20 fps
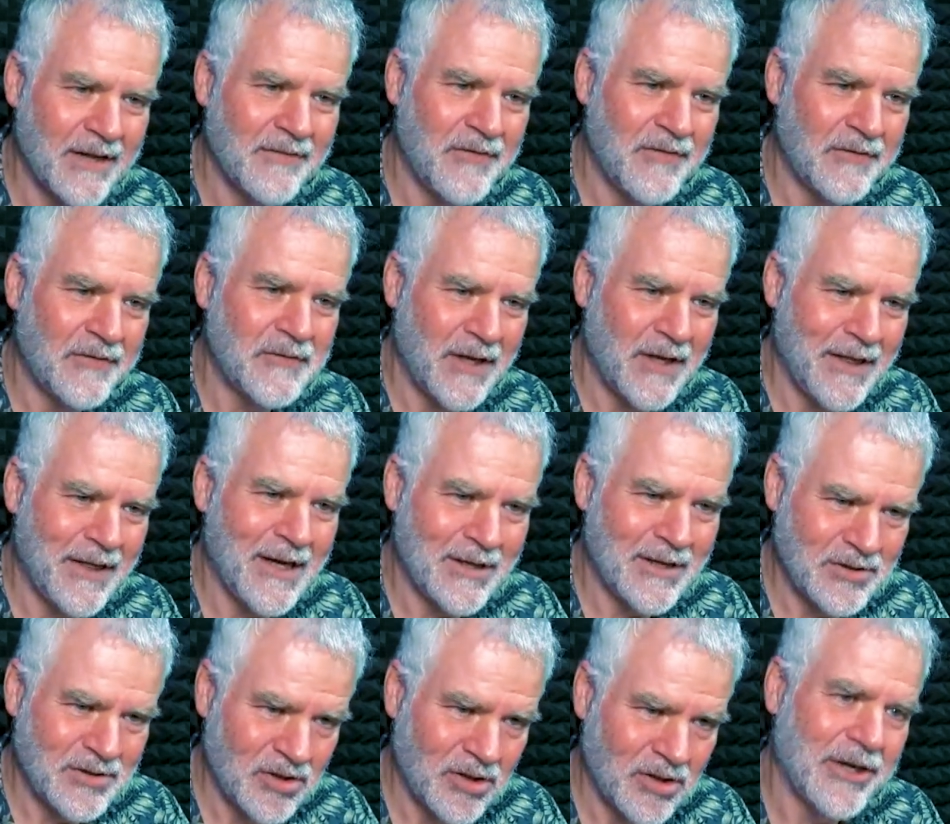fifty
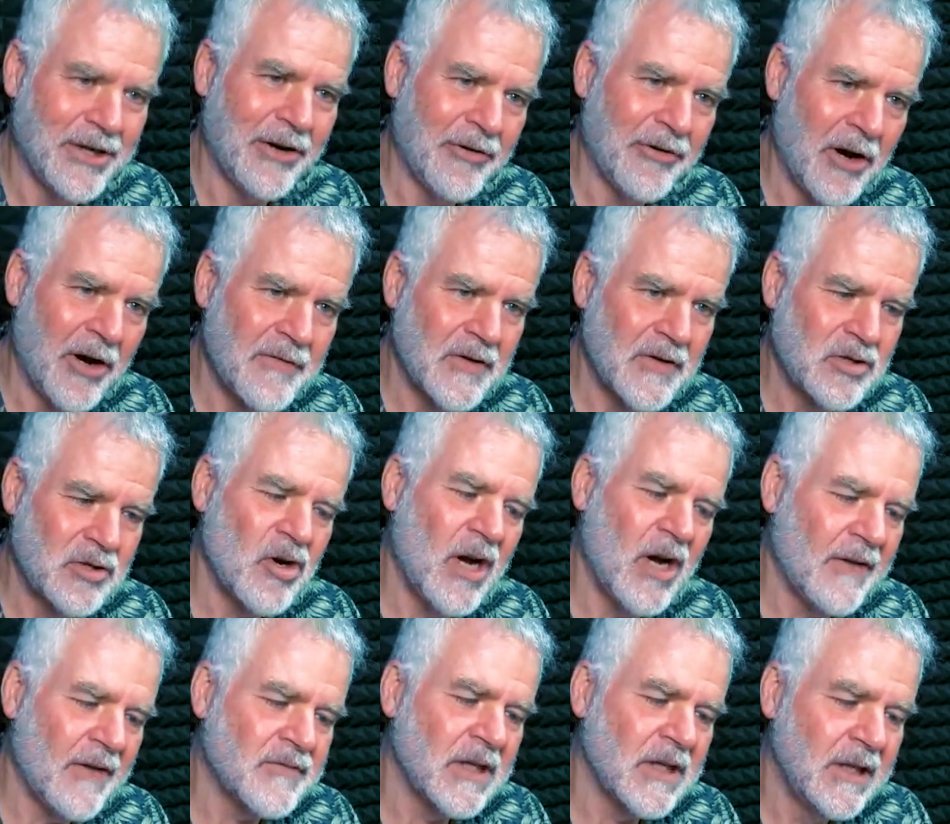thousand on our
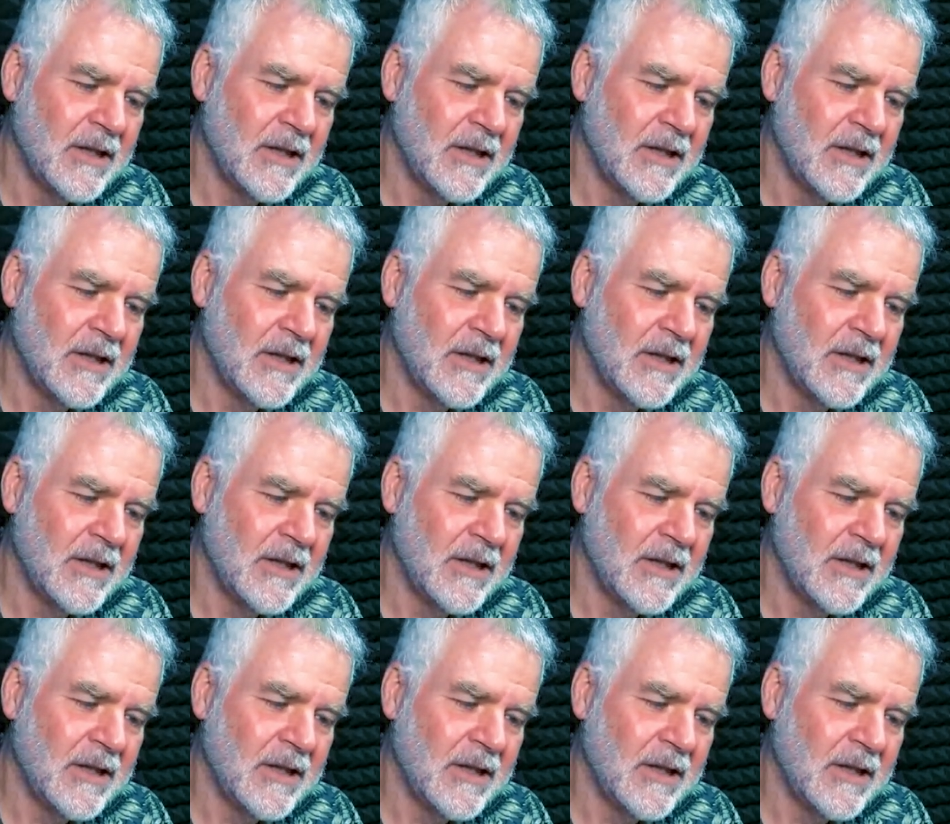overdraft,"